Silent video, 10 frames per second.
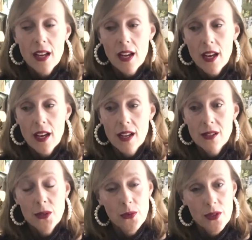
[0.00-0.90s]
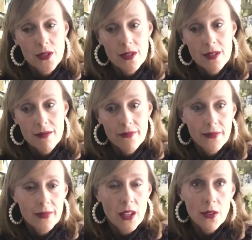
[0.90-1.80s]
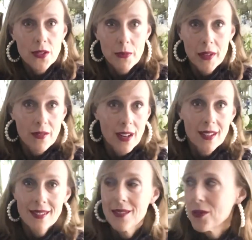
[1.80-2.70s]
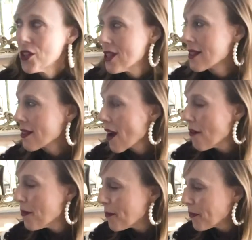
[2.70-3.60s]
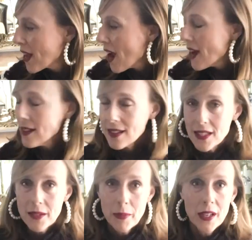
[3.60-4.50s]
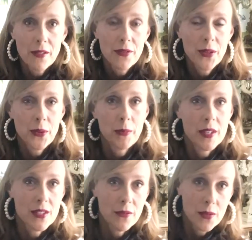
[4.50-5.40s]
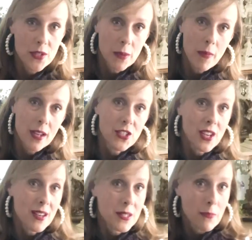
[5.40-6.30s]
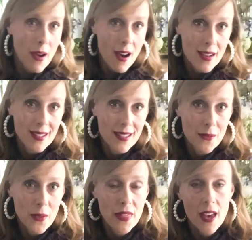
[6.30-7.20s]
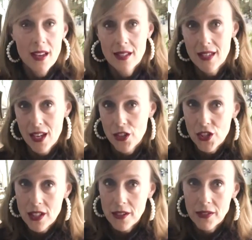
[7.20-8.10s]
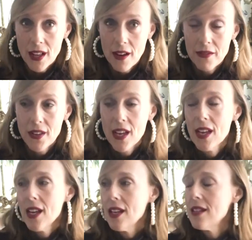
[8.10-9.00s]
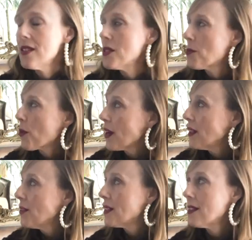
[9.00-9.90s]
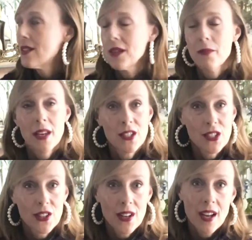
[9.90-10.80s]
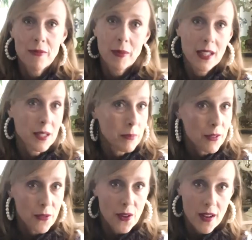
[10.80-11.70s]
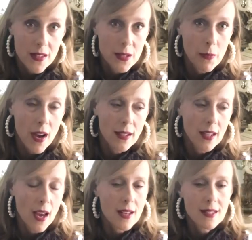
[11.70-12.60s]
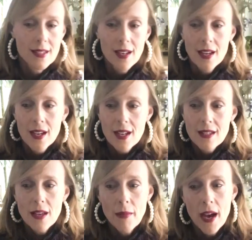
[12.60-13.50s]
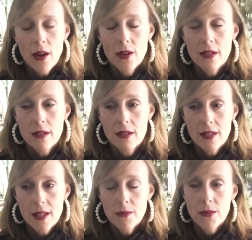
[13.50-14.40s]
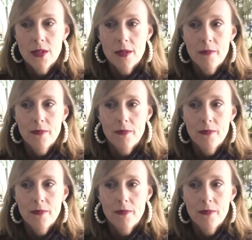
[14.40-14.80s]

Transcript: and towards the ultimate, right? Which is love. I'd like to play for you a piece of music by J.S. Bach with that intention of love. It is his prelude in C major. I've played it before on this podcast. Somehow it seems